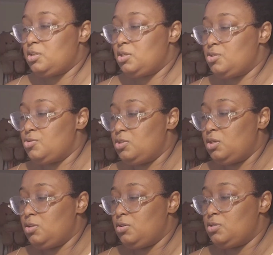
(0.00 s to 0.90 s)
and as you see,
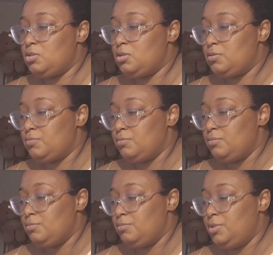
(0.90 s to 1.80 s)
there's
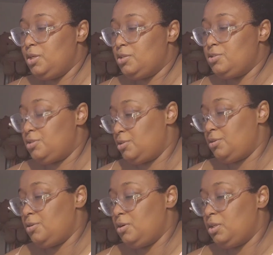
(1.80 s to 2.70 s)
dust
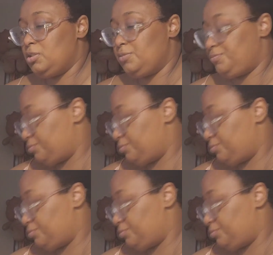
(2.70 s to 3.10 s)
on it.